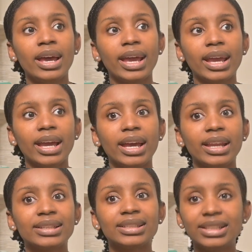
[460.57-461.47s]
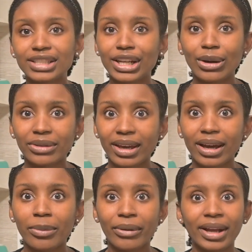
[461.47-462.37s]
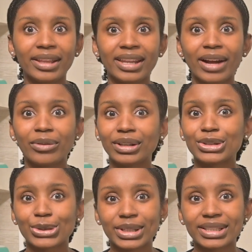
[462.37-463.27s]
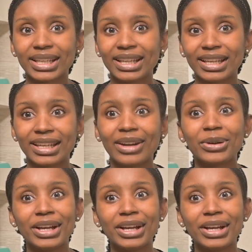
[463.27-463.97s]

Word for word: and it's good to know that a brand that I really trust and